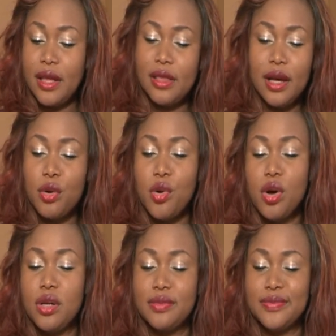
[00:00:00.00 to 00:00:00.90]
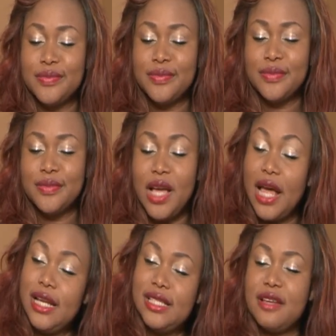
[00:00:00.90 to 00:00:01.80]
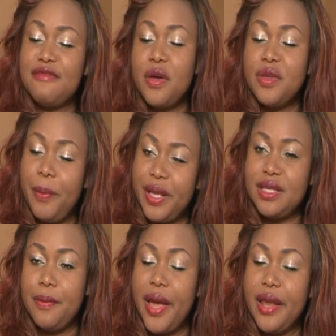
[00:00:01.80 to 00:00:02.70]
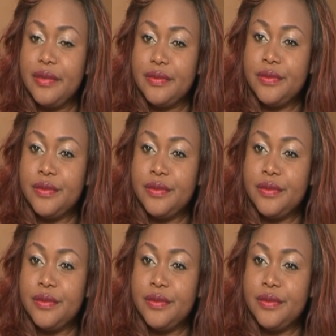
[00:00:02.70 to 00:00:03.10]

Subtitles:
I thank God. At least I found a better man.